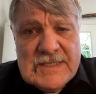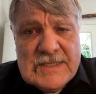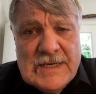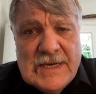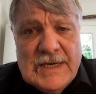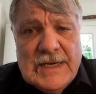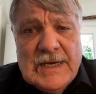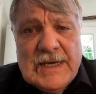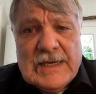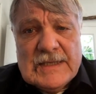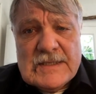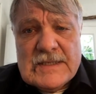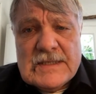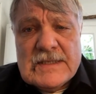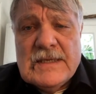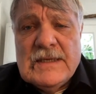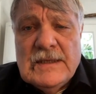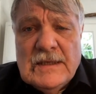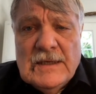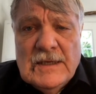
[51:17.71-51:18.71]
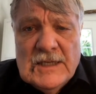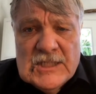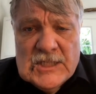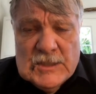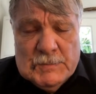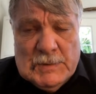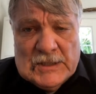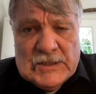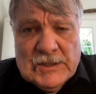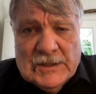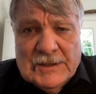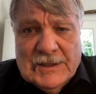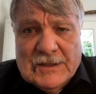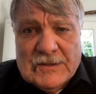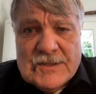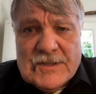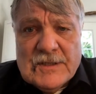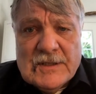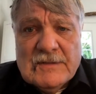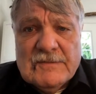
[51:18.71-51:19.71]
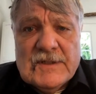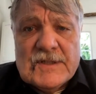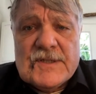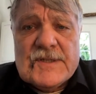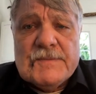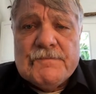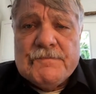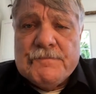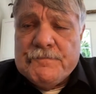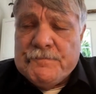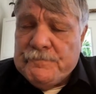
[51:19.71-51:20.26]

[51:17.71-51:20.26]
SAS, Special Air Service.